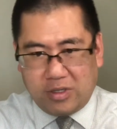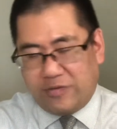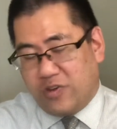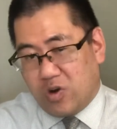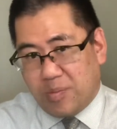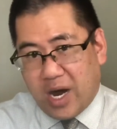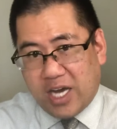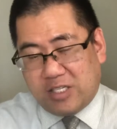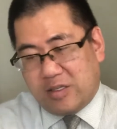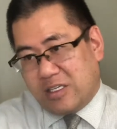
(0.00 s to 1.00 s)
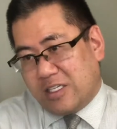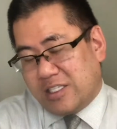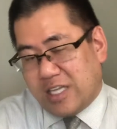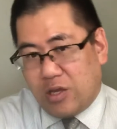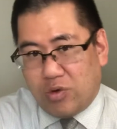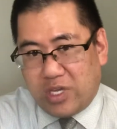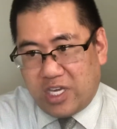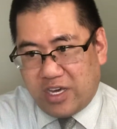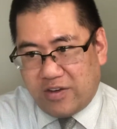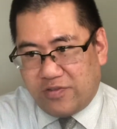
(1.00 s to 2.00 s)
fewer buys, let's say you only
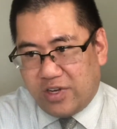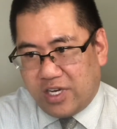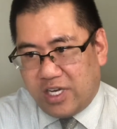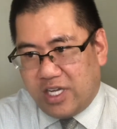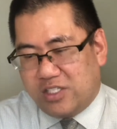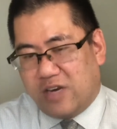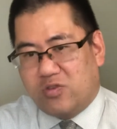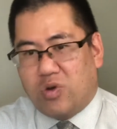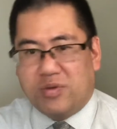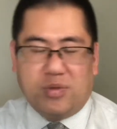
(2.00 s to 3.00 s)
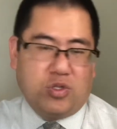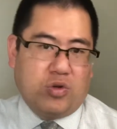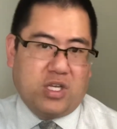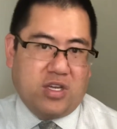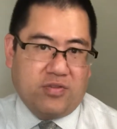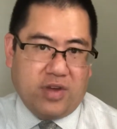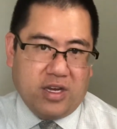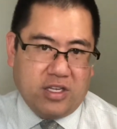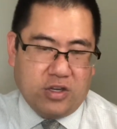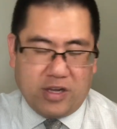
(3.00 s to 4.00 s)
give, instead of 12 teams, you only give, uh,
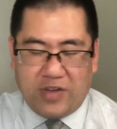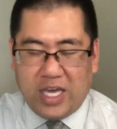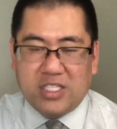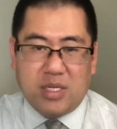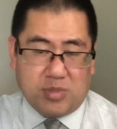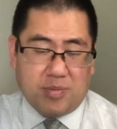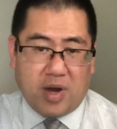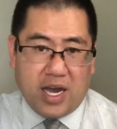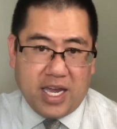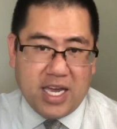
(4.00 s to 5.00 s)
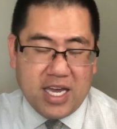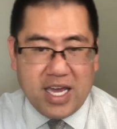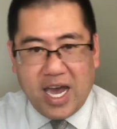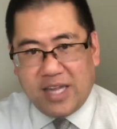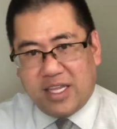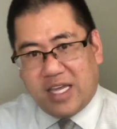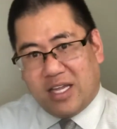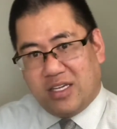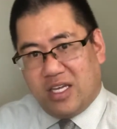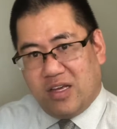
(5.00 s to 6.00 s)
you give eight teams a buy, and then
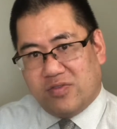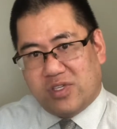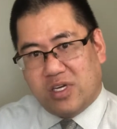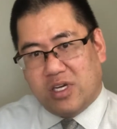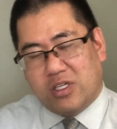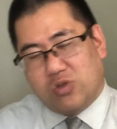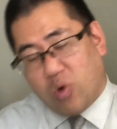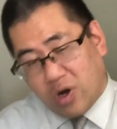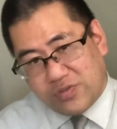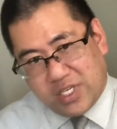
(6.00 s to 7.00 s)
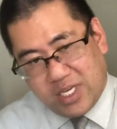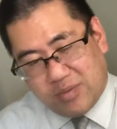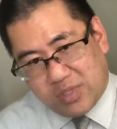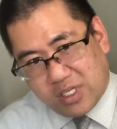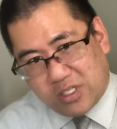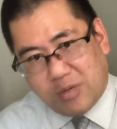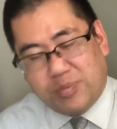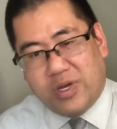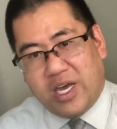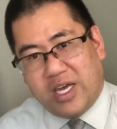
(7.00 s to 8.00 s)
that leaves 12 teams to
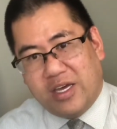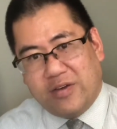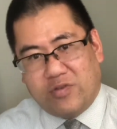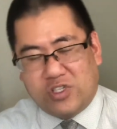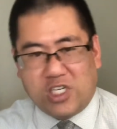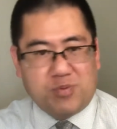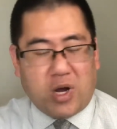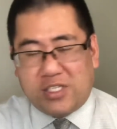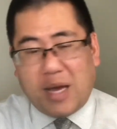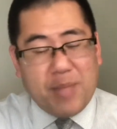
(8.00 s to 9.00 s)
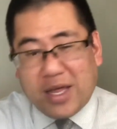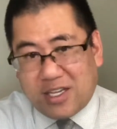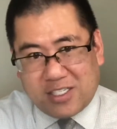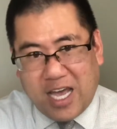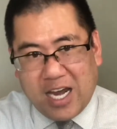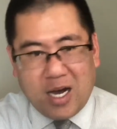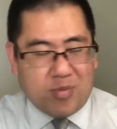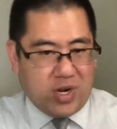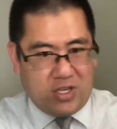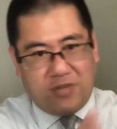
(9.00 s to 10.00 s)
play for six spots. That math doesn't add up,
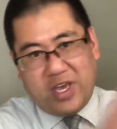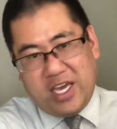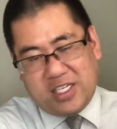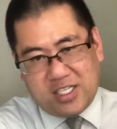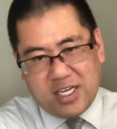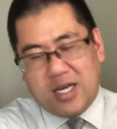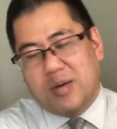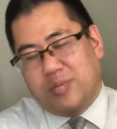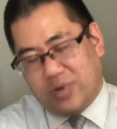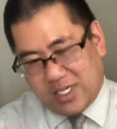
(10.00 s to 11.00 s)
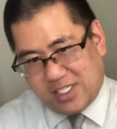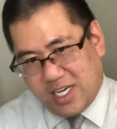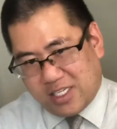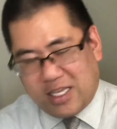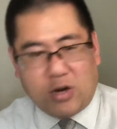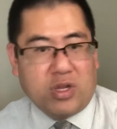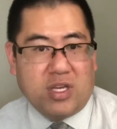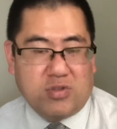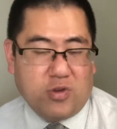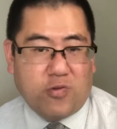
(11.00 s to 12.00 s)
right? You have eight plus six, that only
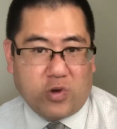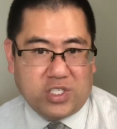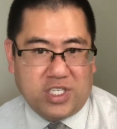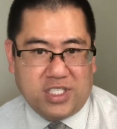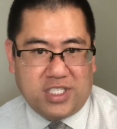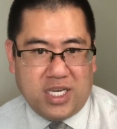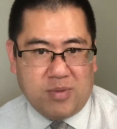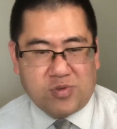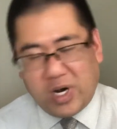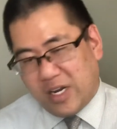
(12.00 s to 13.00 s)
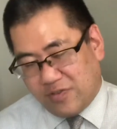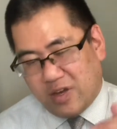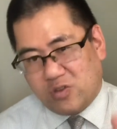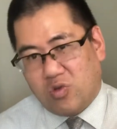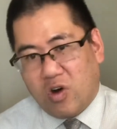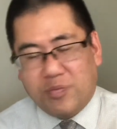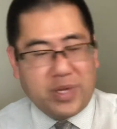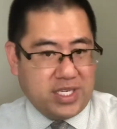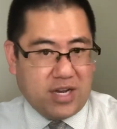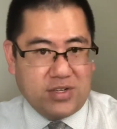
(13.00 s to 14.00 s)
gives you 14 teams, right? If you have 12 playing
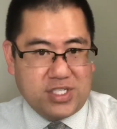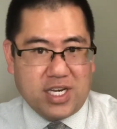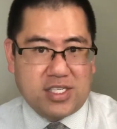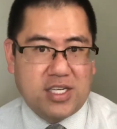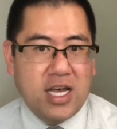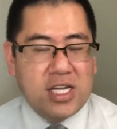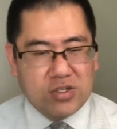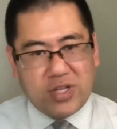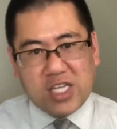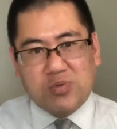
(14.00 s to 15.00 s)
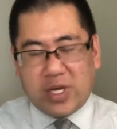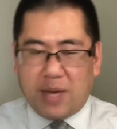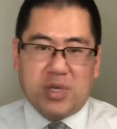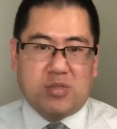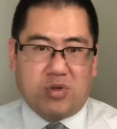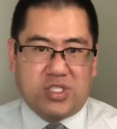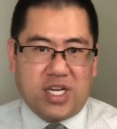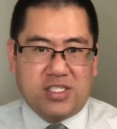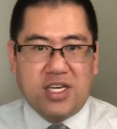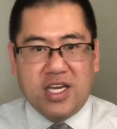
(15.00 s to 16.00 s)
down to six. So that's why that makes the most
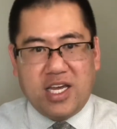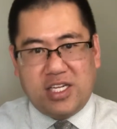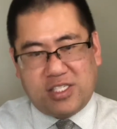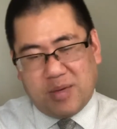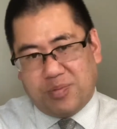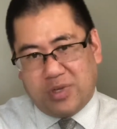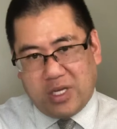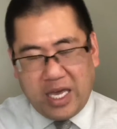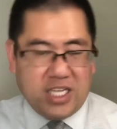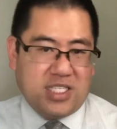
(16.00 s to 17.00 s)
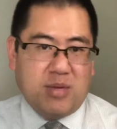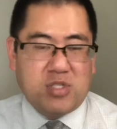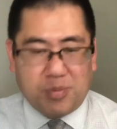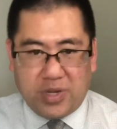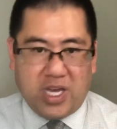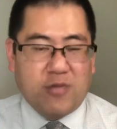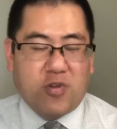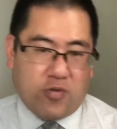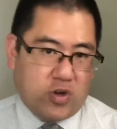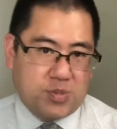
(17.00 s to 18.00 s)
sense, is simply eight teams to play in for
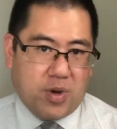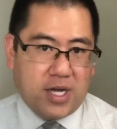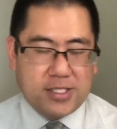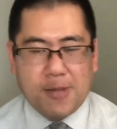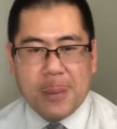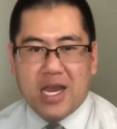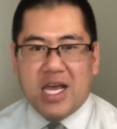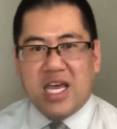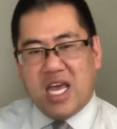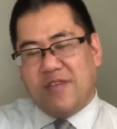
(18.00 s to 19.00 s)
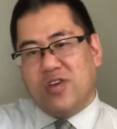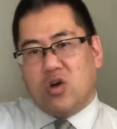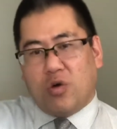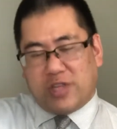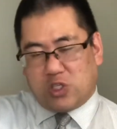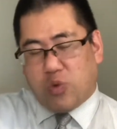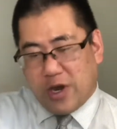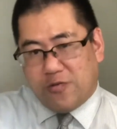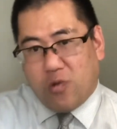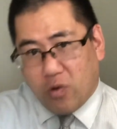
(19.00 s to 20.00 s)
four spots. If you go with a
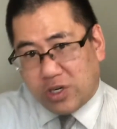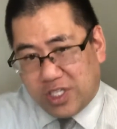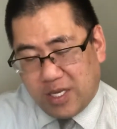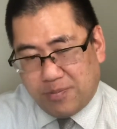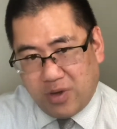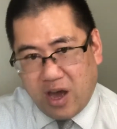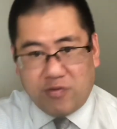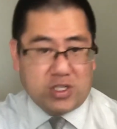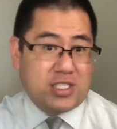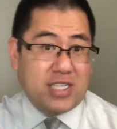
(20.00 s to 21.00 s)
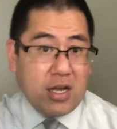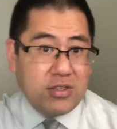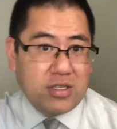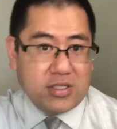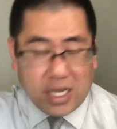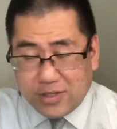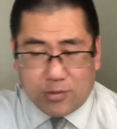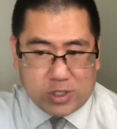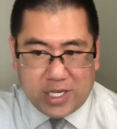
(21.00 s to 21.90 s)
24 team playoff, which sounds, sounds like what's